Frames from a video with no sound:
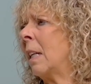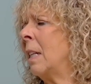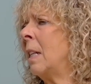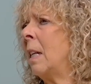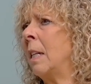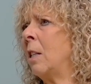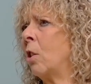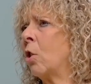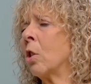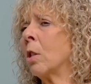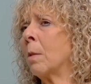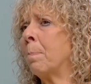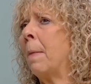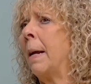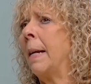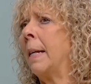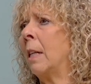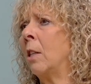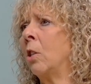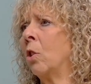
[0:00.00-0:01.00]
It's just
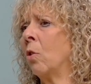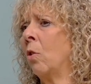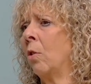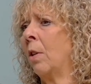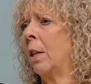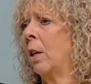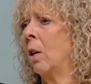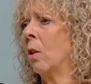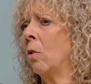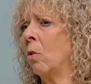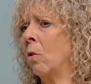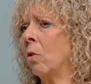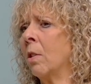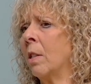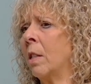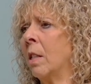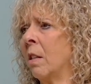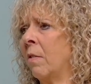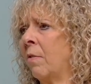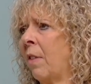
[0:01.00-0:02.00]
making sure that your
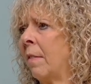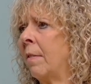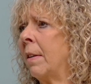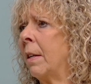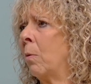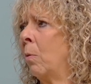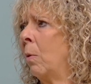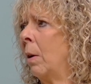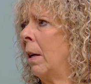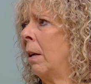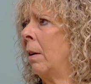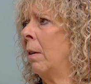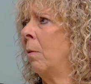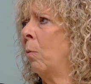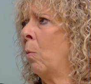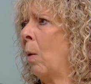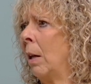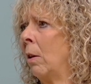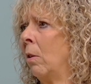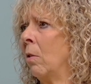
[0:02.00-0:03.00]
horses are very
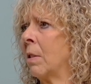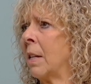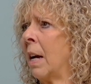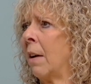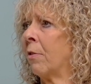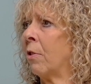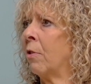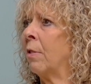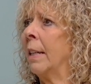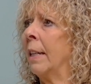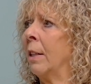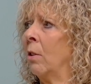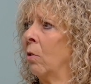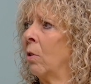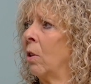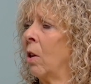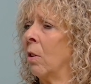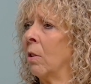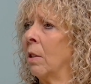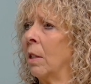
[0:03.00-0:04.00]
well looked after and in
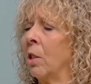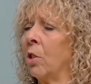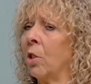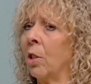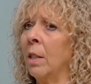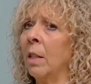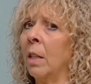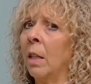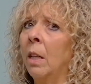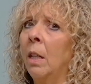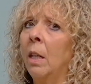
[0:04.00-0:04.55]
good condition.